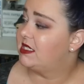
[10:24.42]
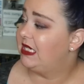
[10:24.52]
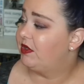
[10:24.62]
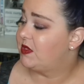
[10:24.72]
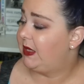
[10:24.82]
The
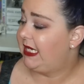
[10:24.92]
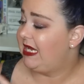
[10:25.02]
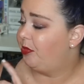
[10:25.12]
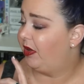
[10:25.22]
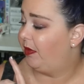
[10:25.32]
Secrets We
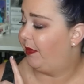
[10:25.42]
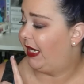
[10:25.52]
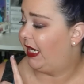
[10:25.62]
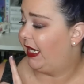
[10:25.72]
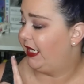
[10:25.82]
Keep
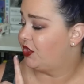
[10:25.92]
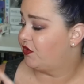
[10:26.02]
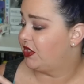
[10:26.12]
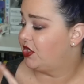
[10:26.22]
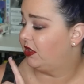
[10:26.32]
by
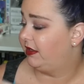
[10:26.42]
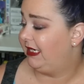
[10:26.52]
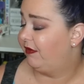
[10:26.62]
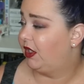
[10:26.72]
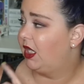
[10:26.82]
Trisha
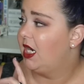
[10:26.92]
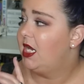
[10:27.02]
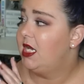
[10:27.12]
Leaver.